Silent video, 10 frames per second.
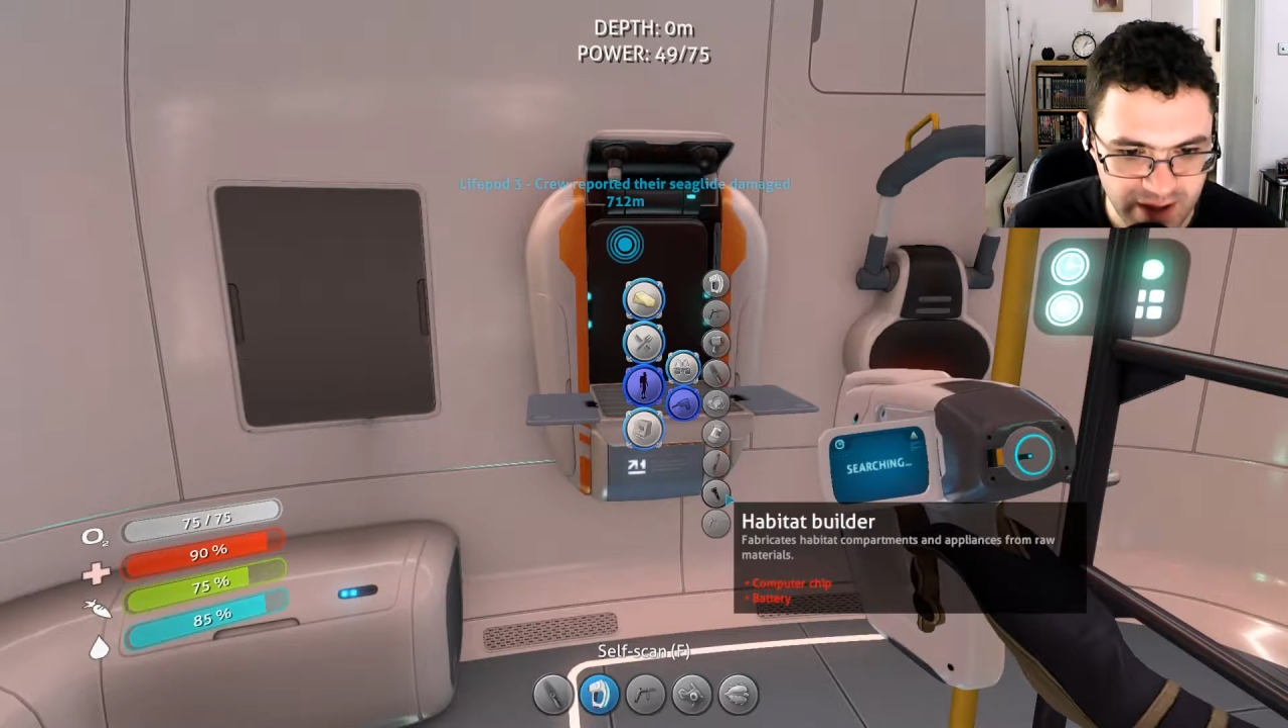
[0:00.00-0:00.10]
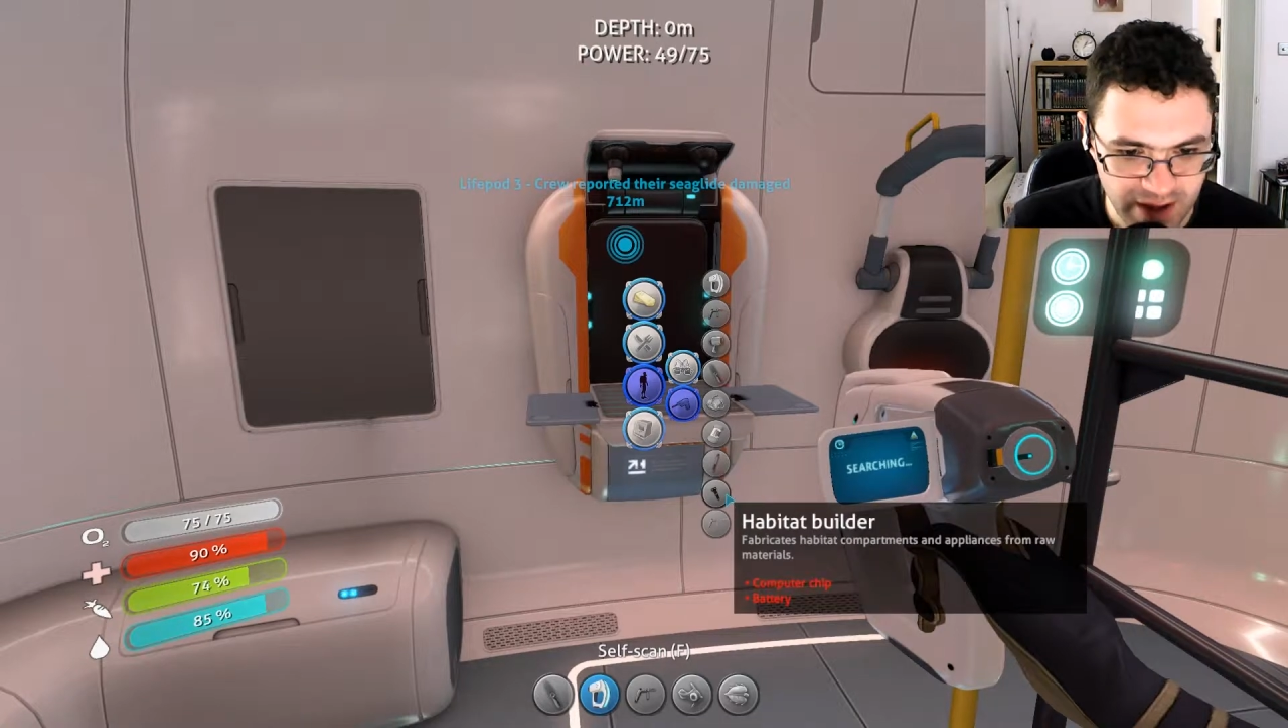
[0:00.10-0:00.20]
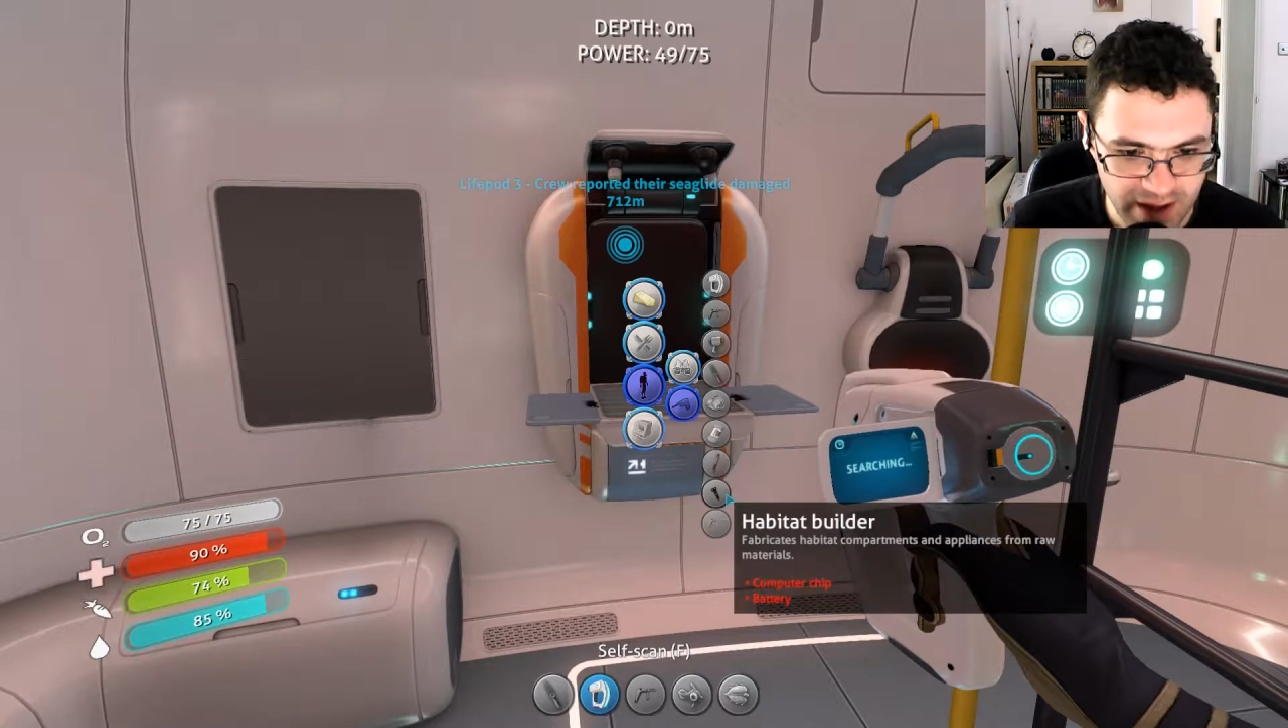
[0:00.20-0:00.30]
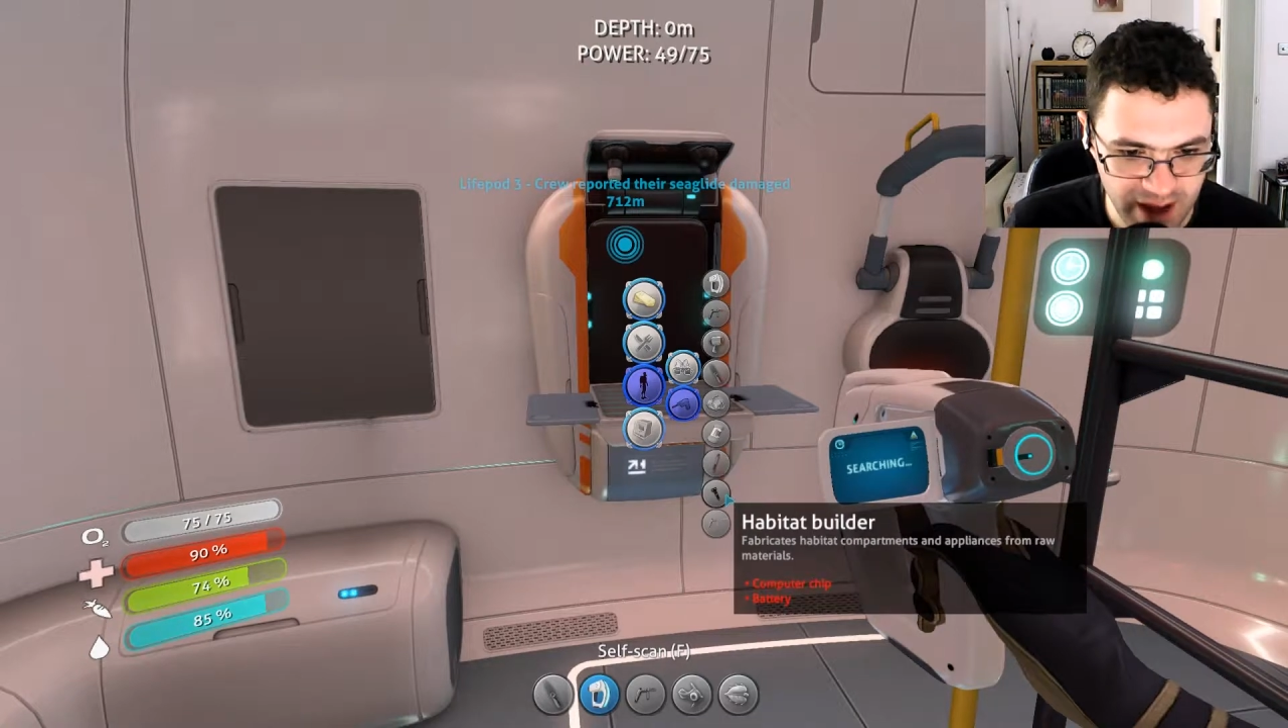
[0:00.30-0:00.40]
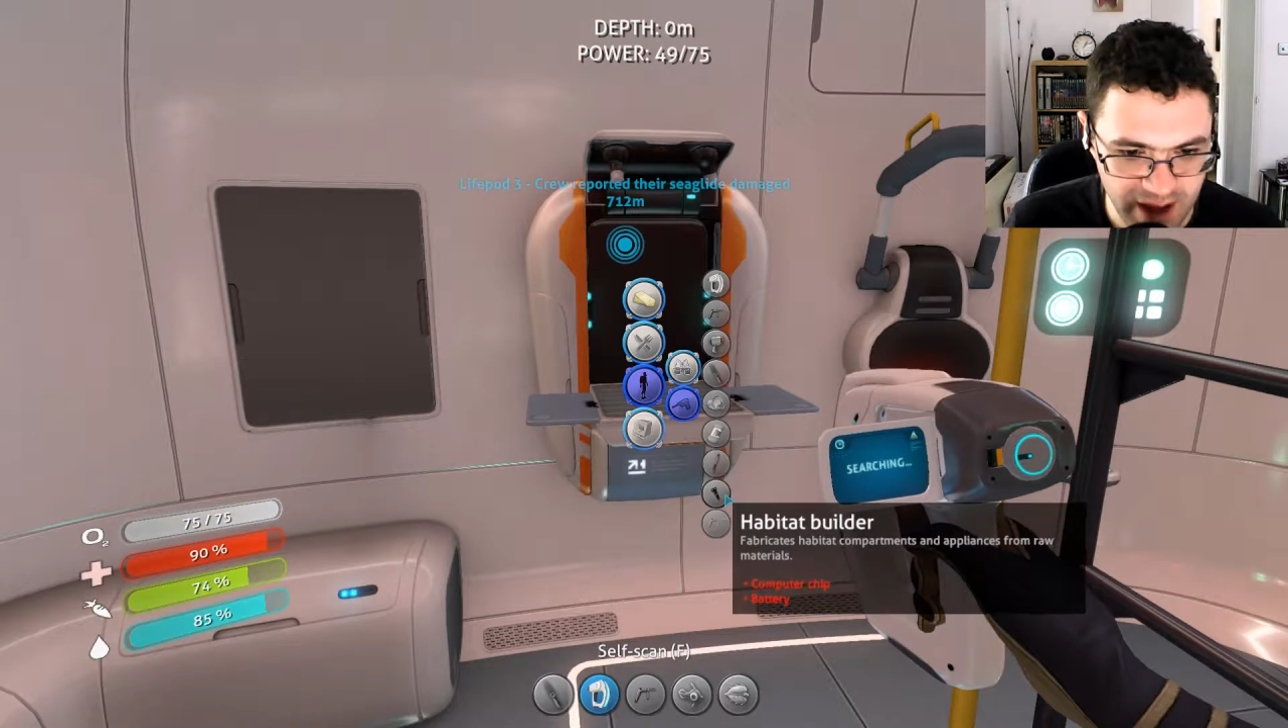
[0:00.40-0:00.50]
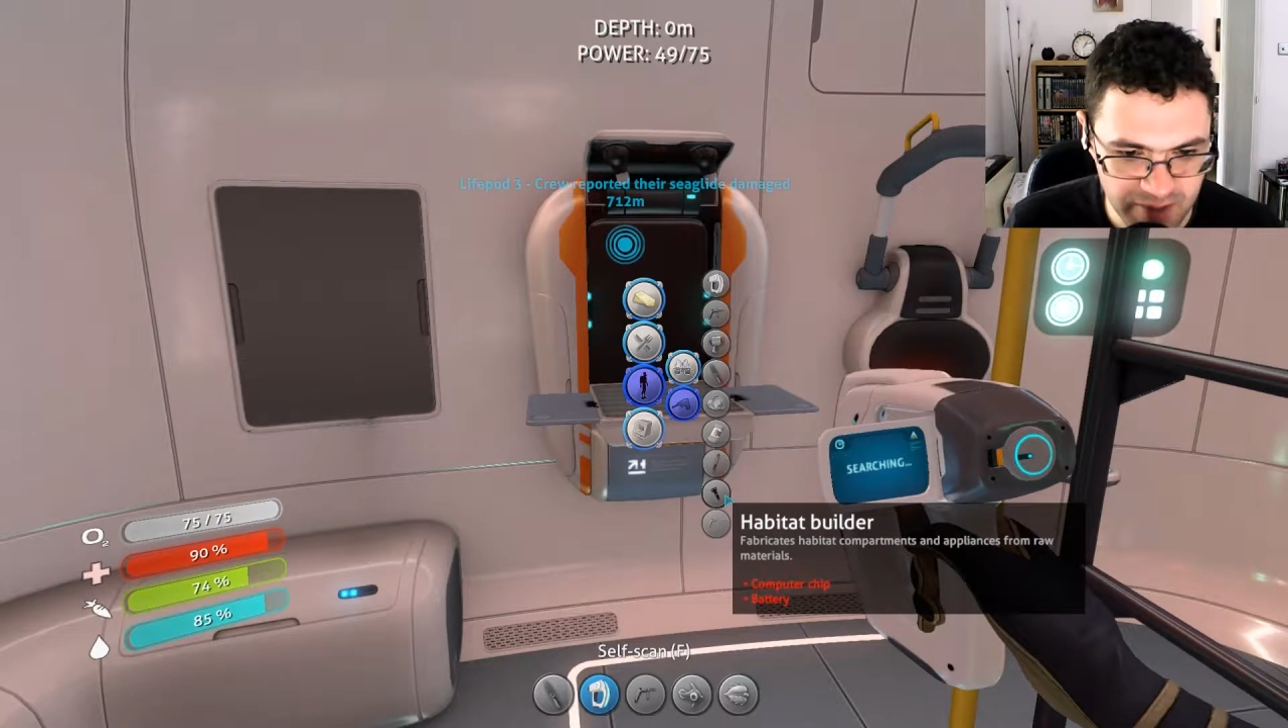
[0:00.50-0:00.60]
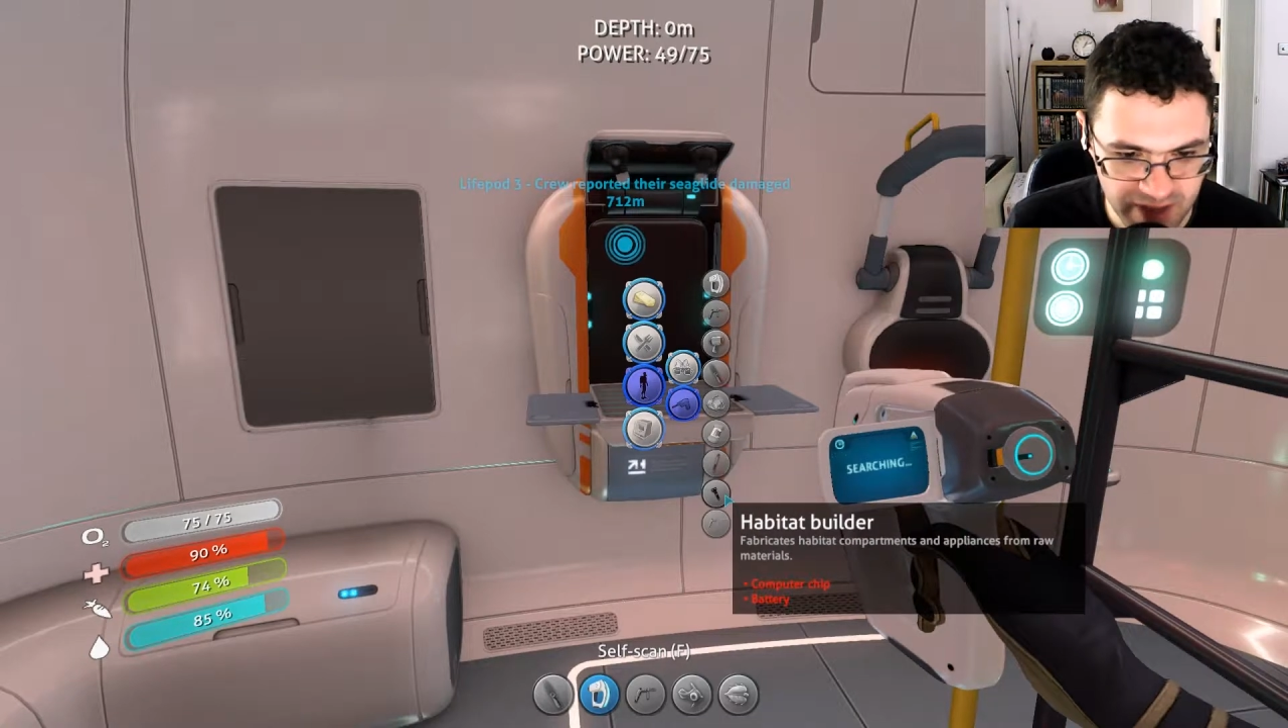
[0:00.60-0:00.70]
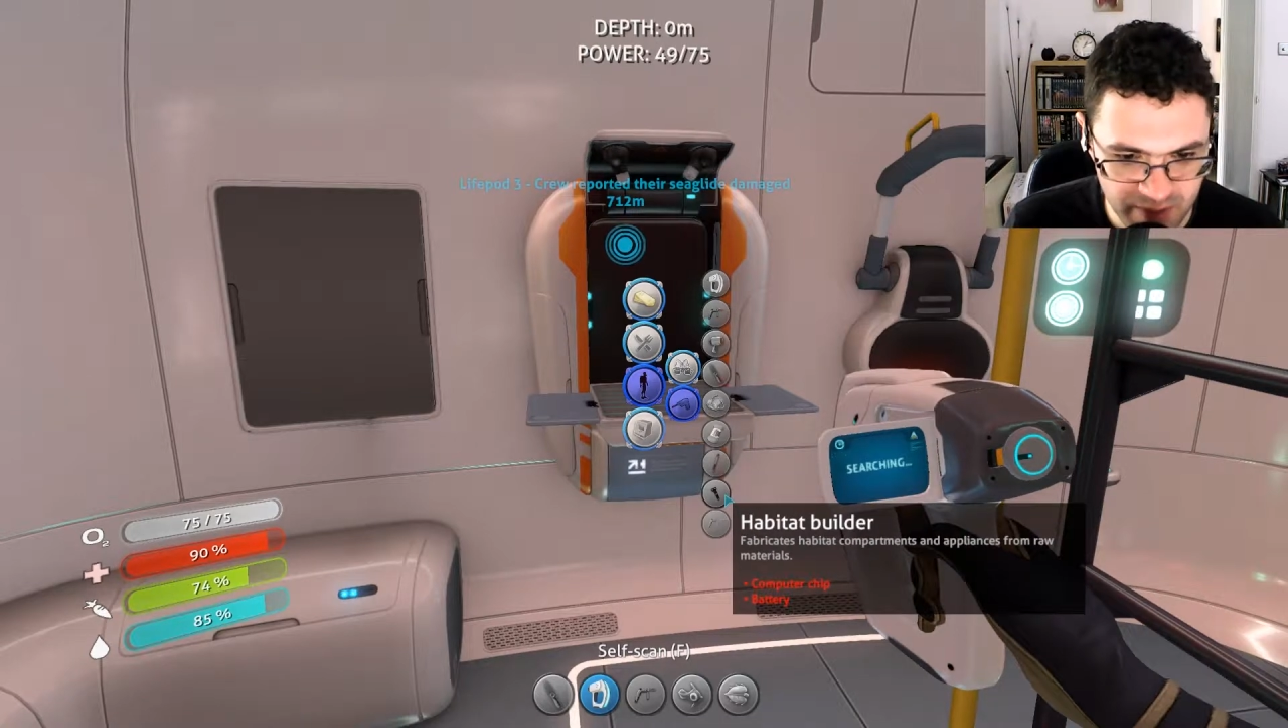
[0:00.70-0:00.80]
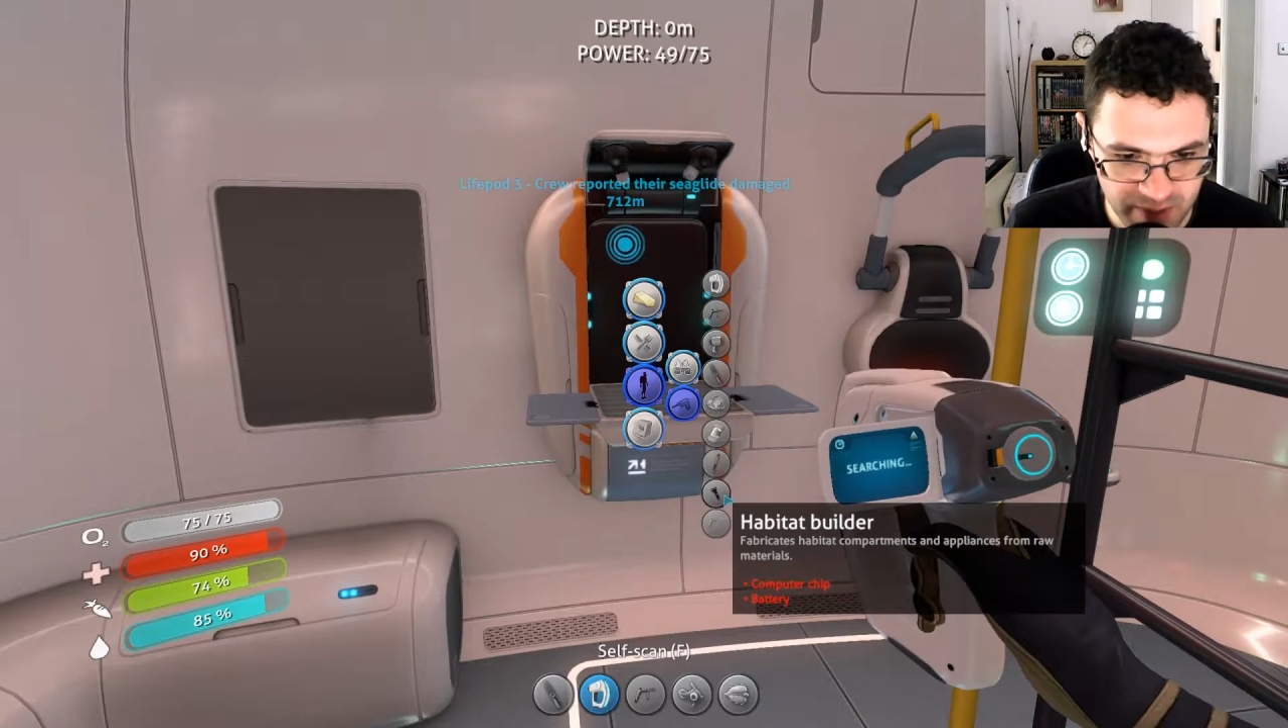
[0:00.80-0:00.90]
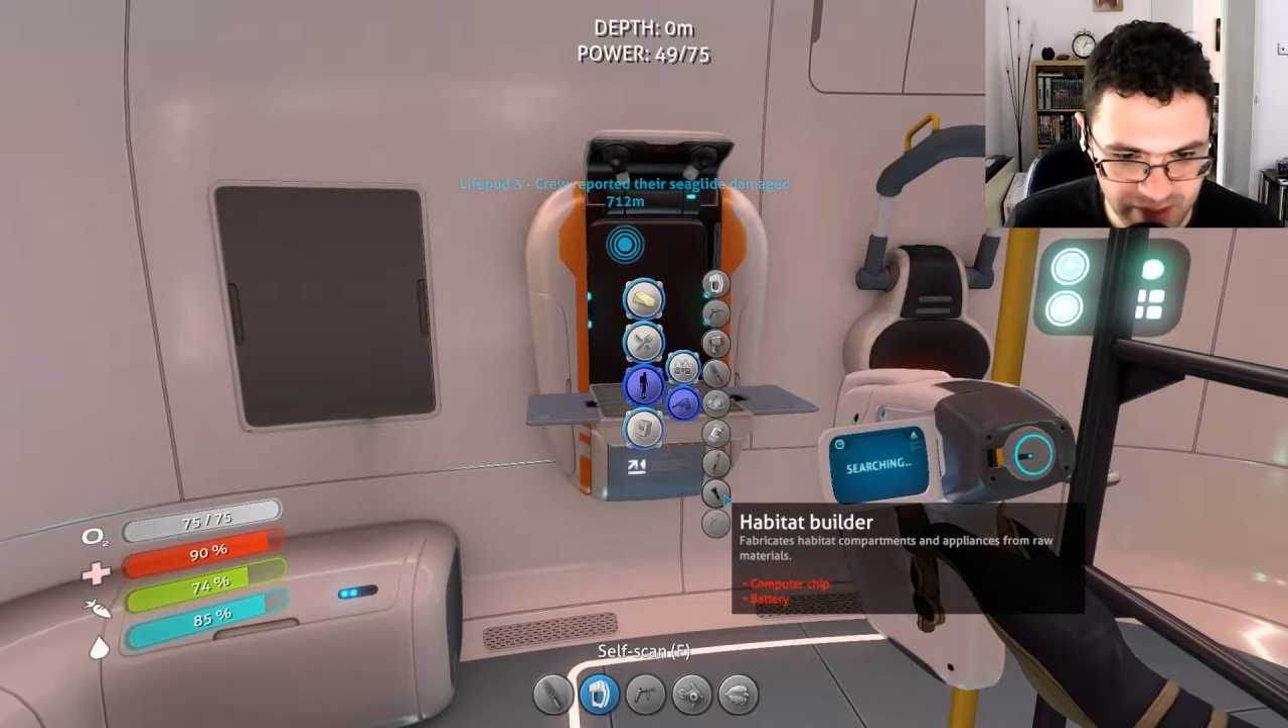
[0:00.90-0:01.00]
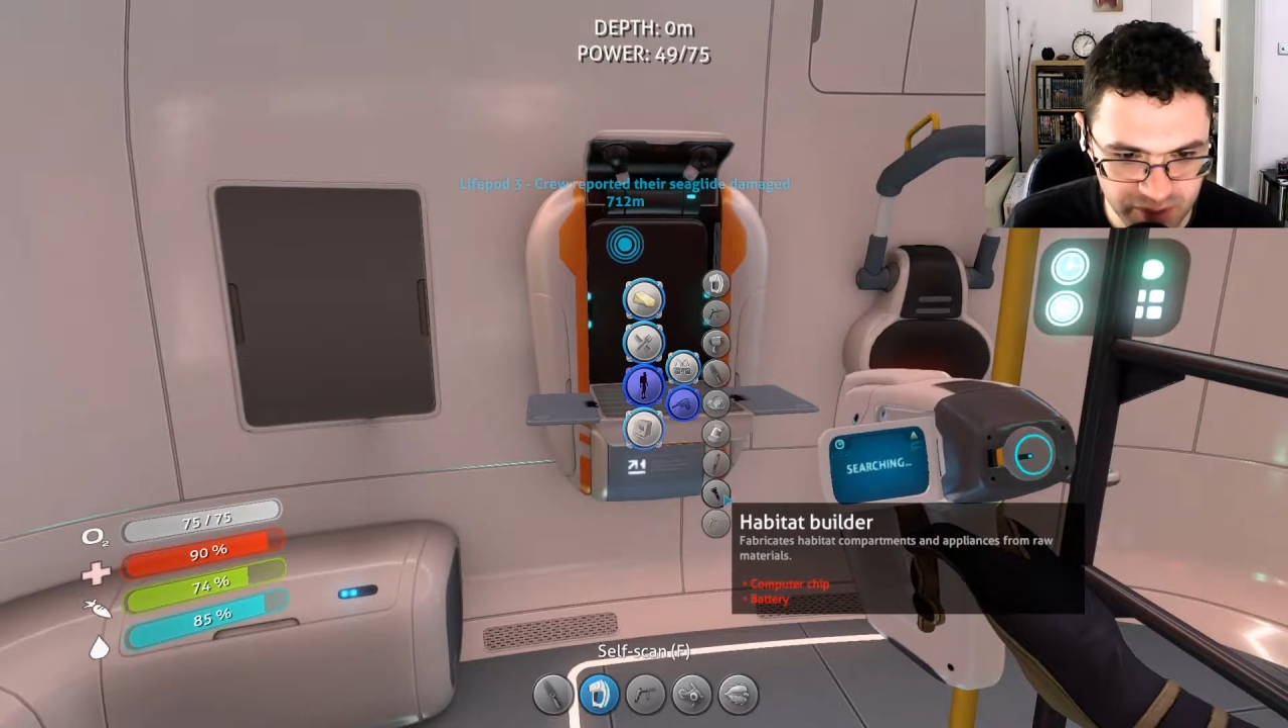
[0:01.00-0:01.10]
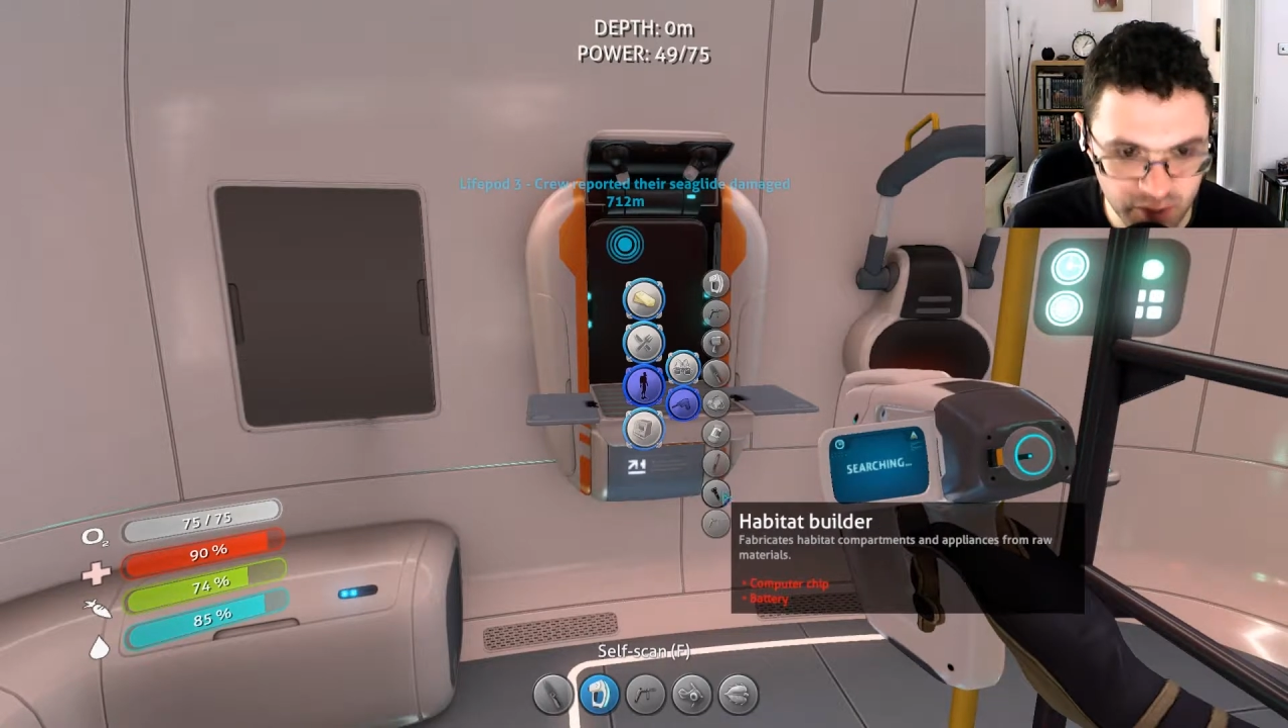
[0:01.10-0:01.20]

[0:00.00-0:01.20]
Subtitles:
Habitat builder